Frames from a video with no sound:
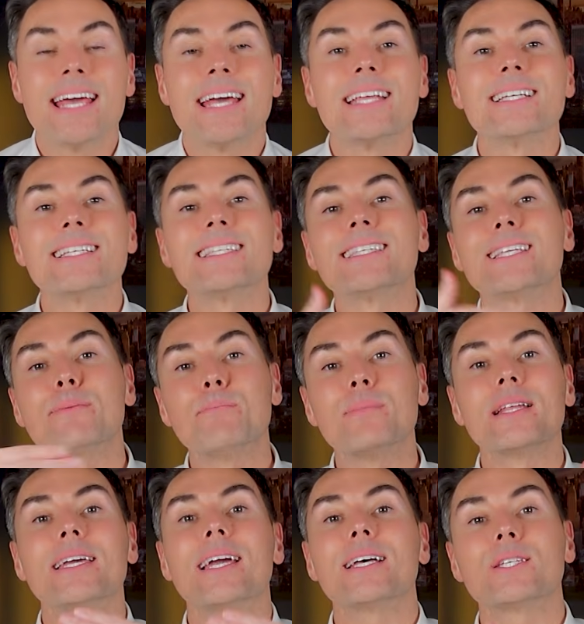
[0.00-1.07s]
It is
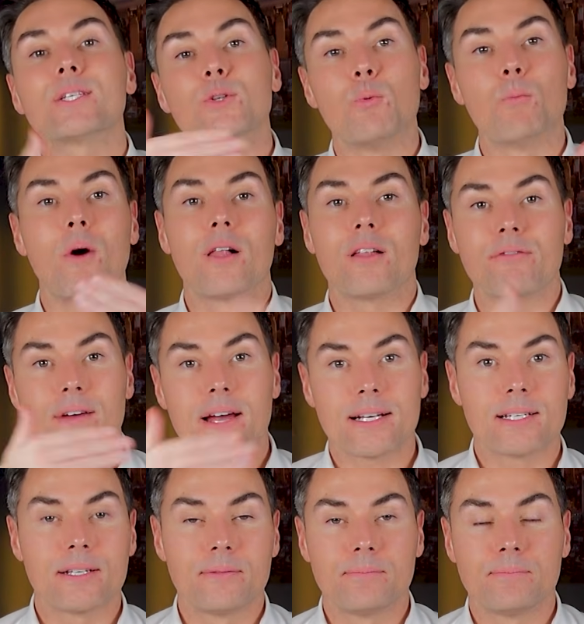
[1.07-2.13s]
simply a snowball
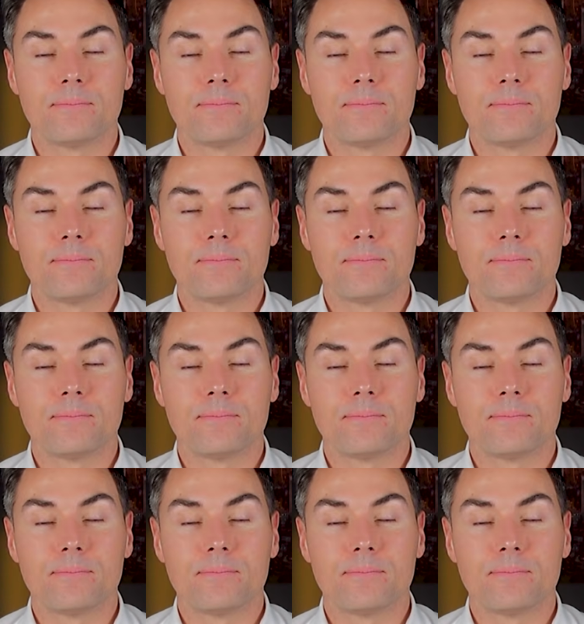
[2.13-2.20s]
effect.